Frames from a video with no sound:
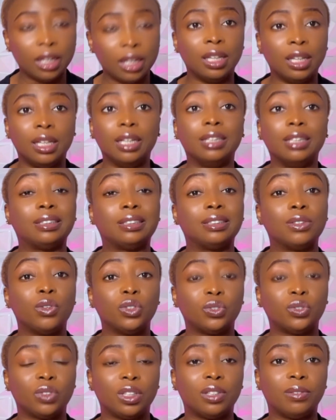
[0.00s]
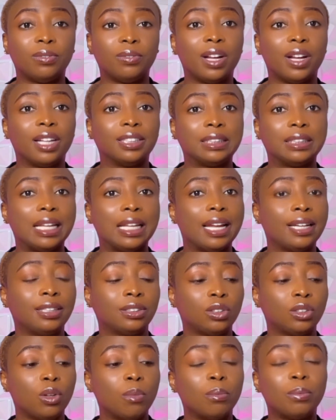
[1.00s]
it sells very fast. Like
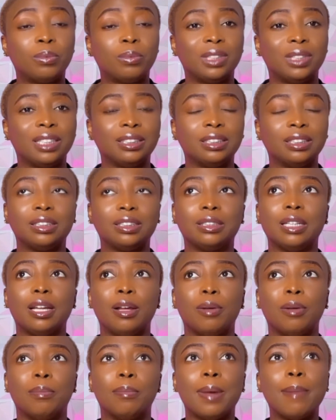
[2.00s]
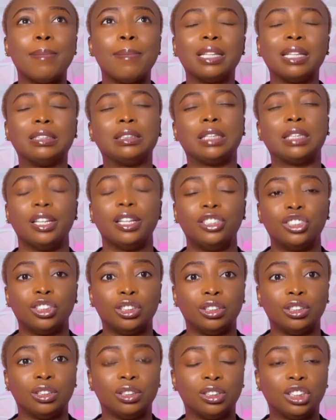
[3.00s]
there's this Mama's Kitchen.
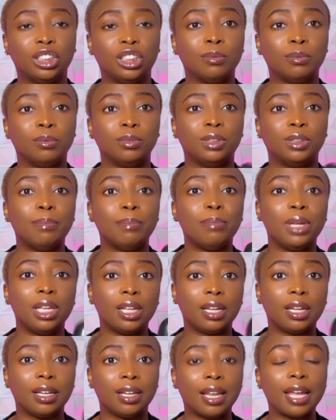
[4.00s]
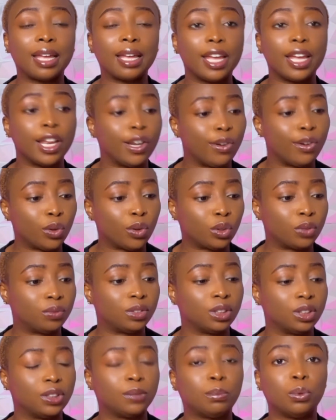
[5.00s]
They make like a lot of
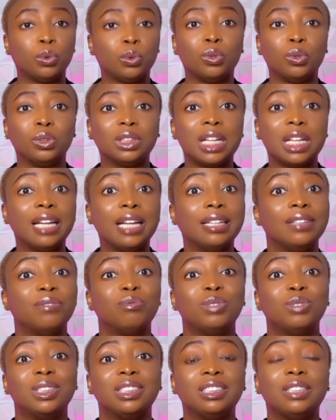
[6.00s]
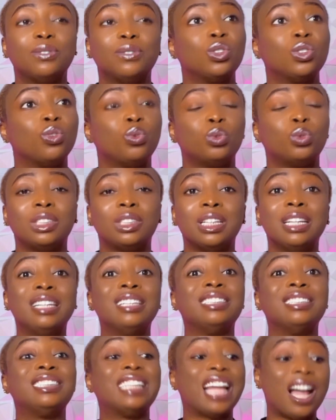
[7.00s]
this product, and they've sold
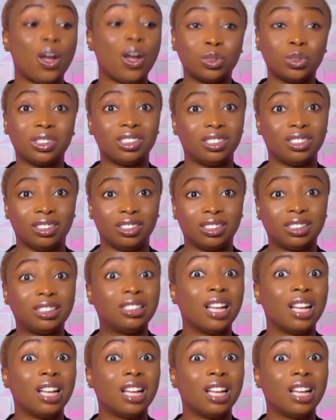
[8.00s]
thousands,